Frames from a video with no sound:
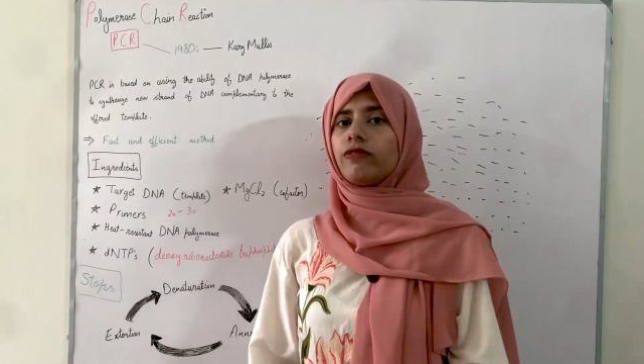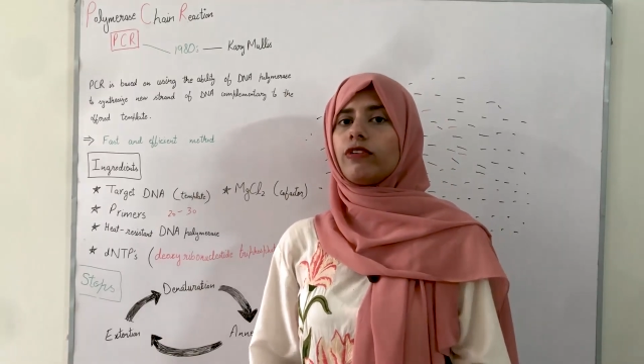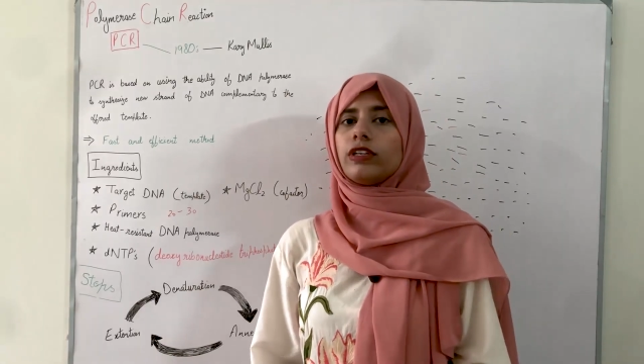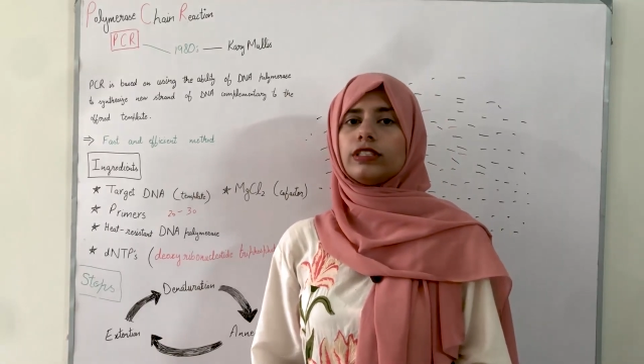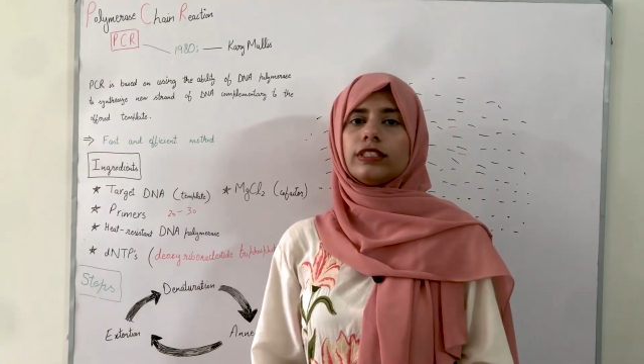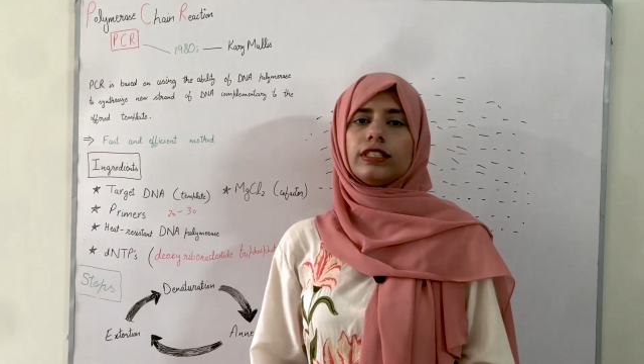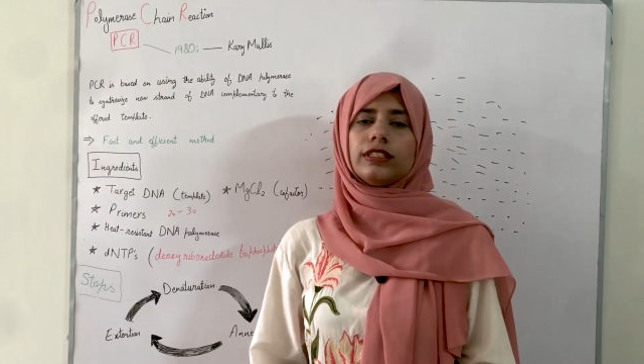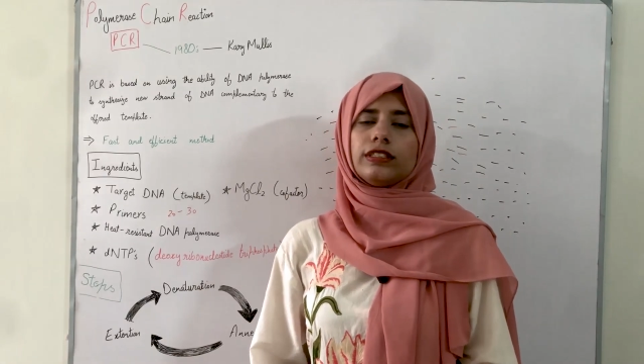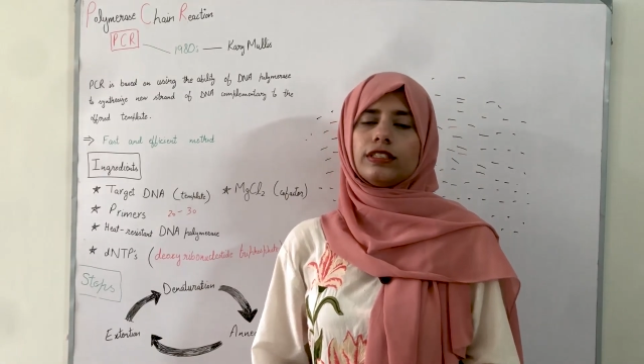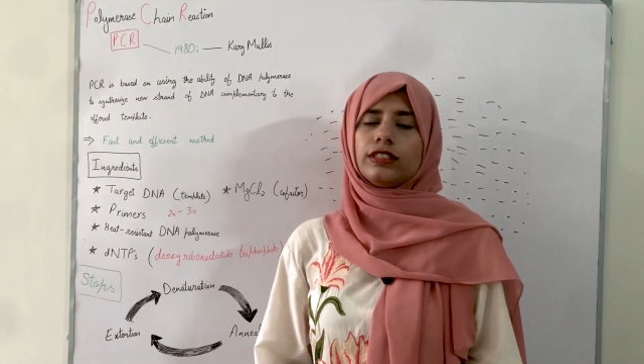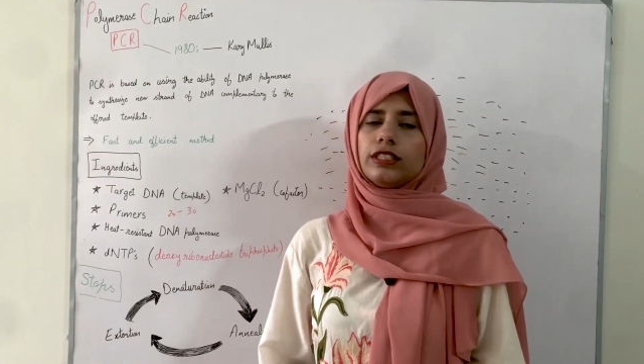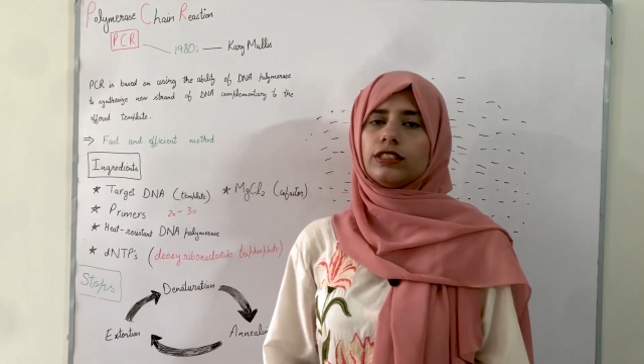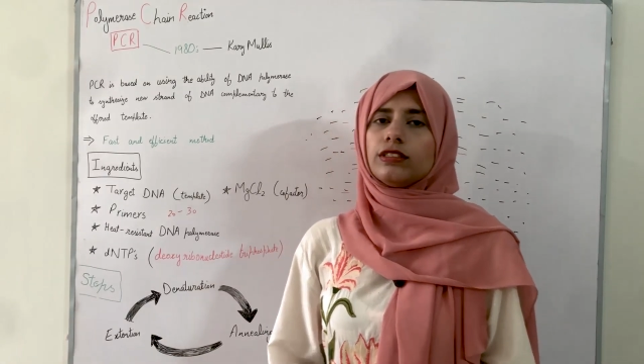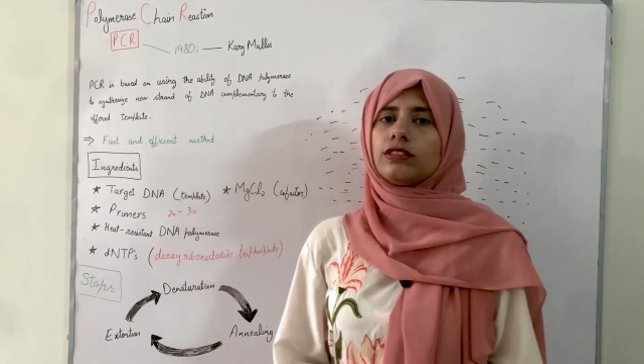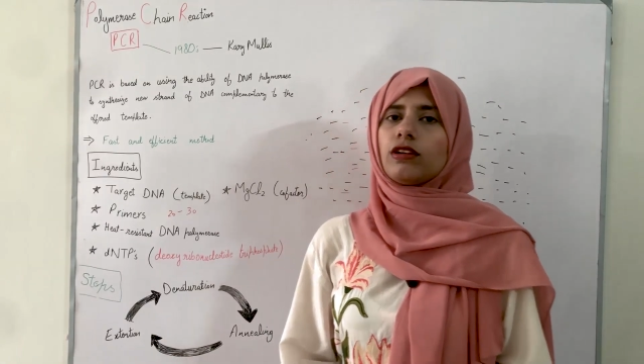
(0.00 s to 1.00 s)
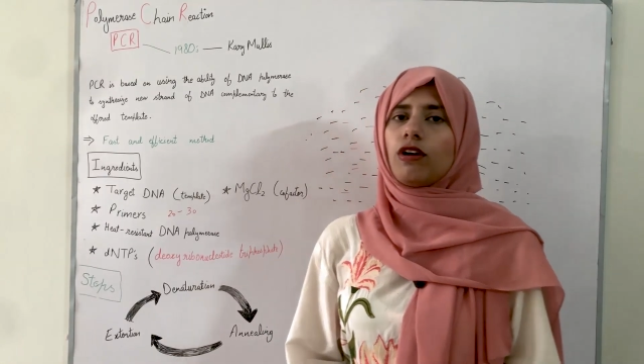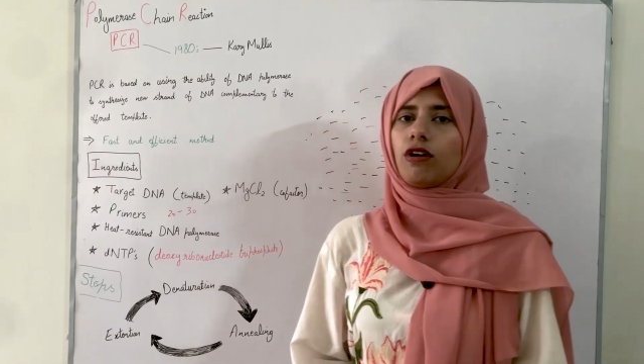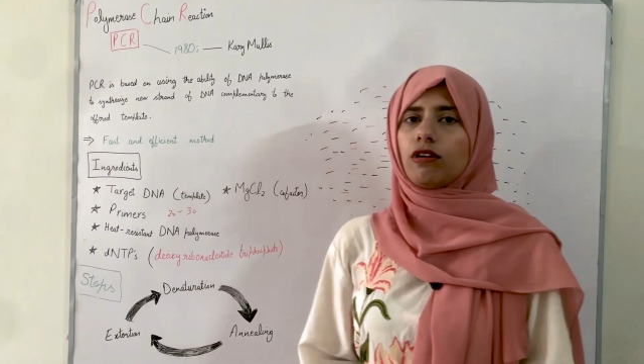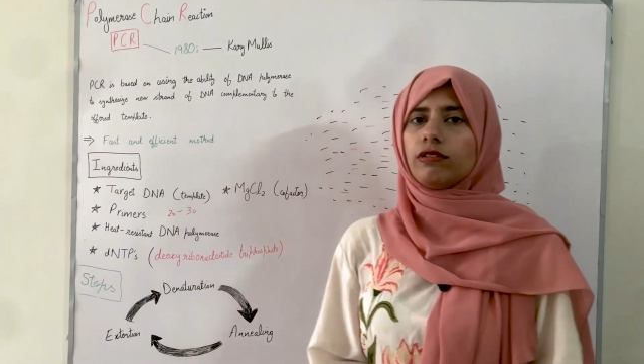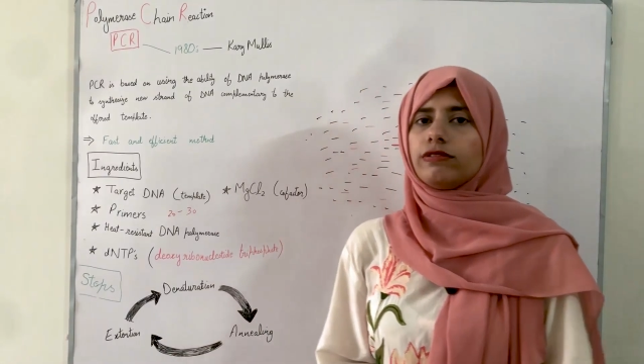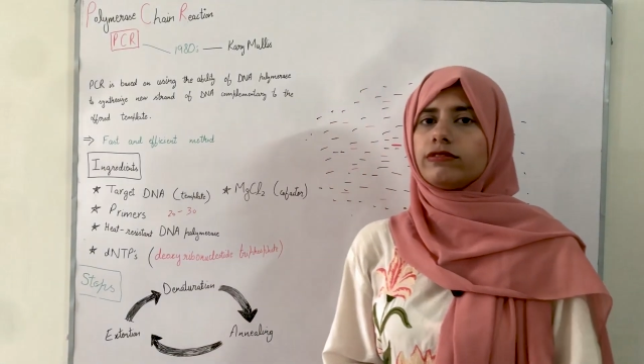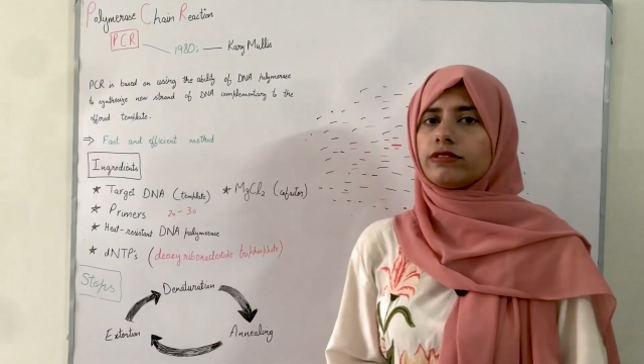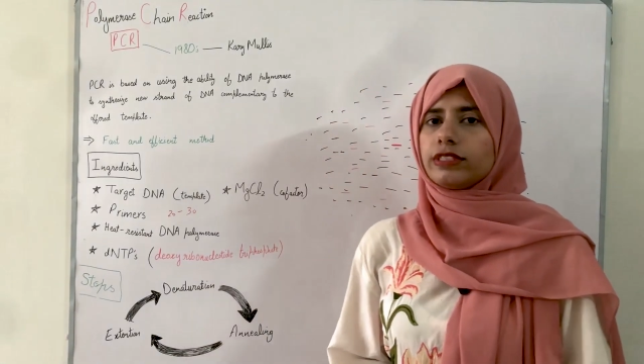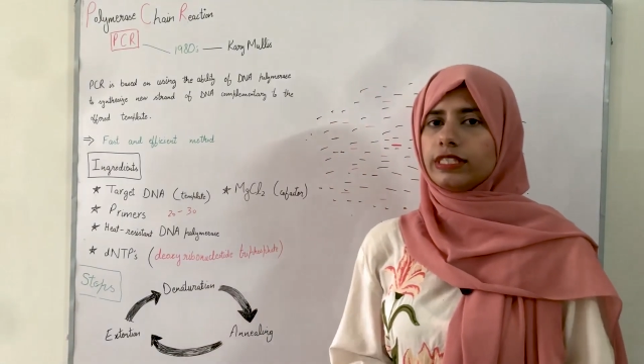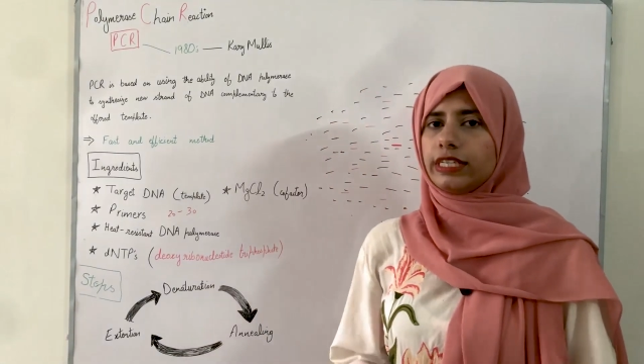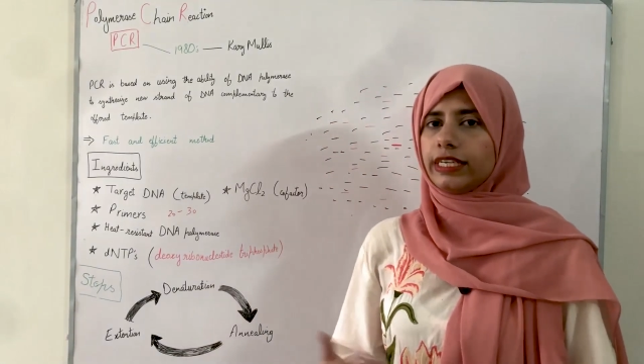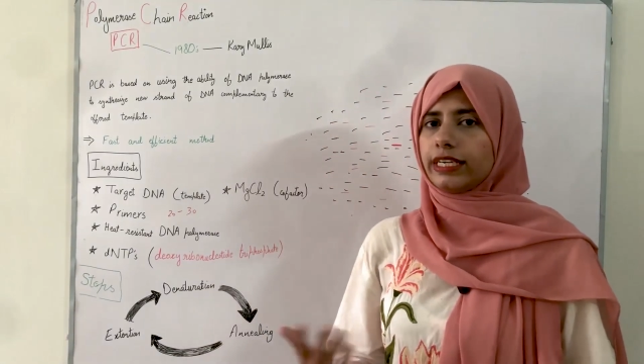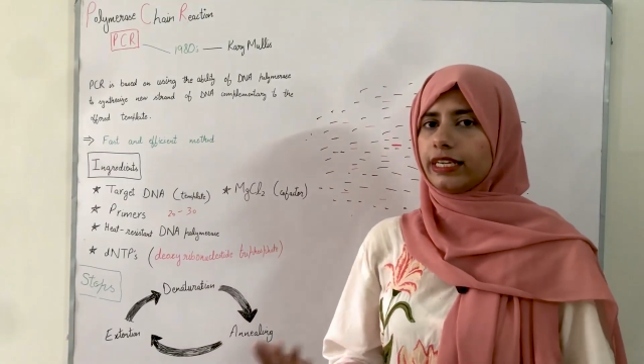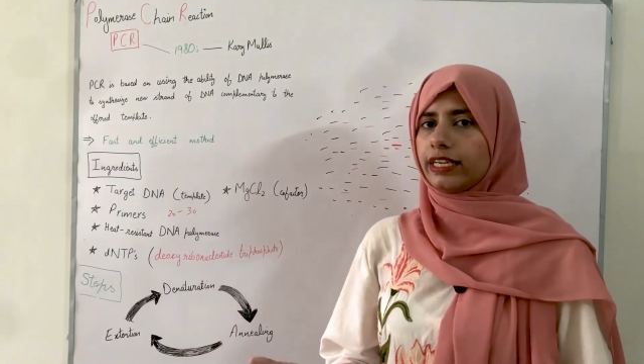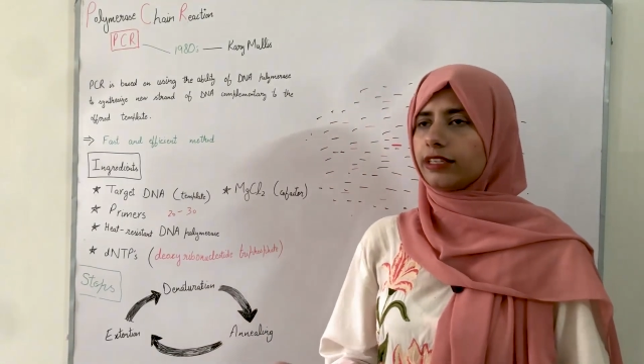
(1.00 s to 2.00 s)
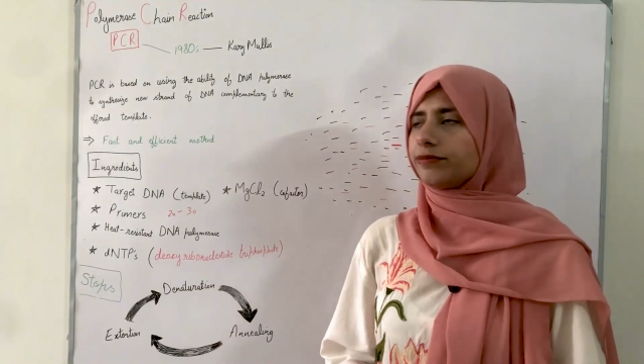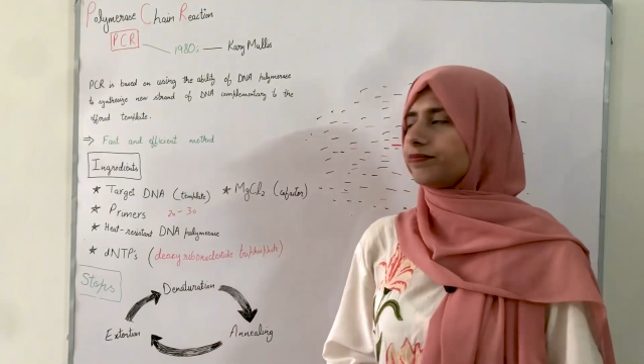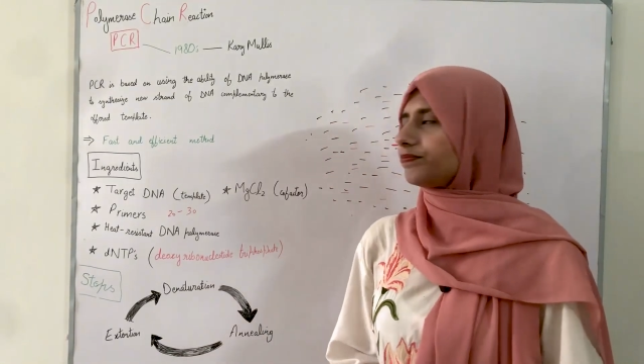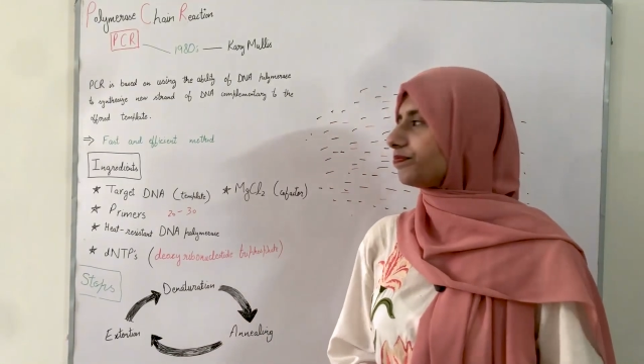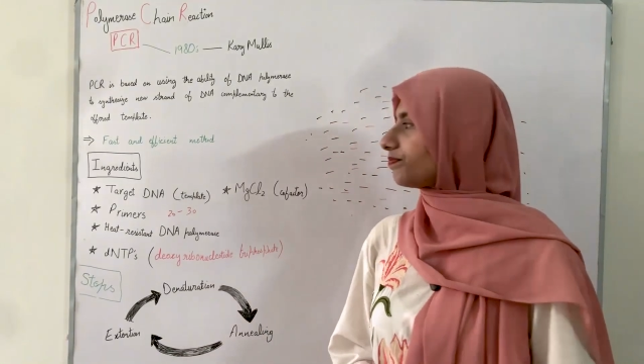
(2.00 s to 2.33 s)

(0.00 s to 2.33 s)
for the synthesis of DNA.